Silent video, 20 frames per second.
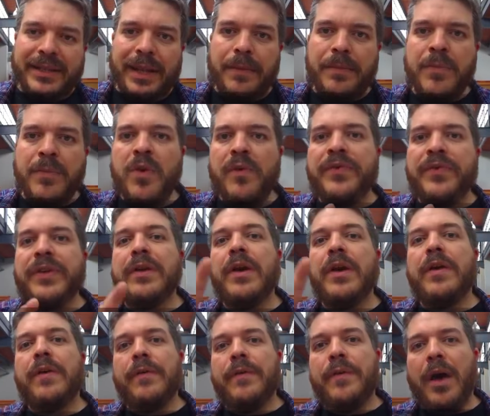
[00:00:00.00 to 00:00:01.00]
that moves
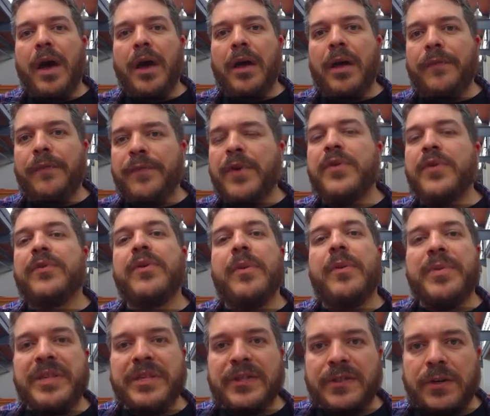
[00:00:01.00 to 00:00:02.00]
further
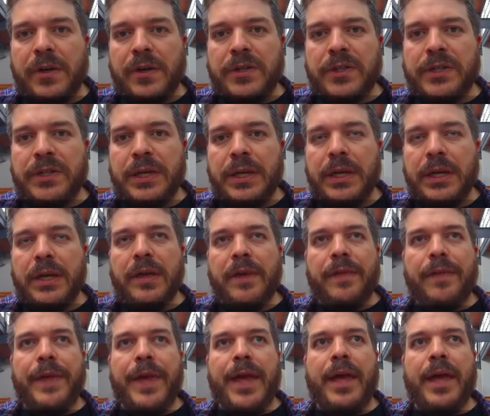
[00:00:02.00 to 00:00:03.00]
up in search
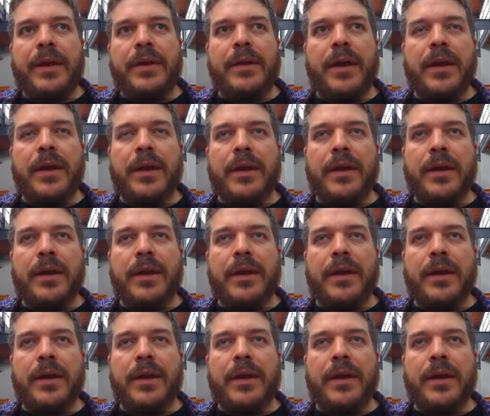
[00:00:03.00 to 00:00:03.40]
than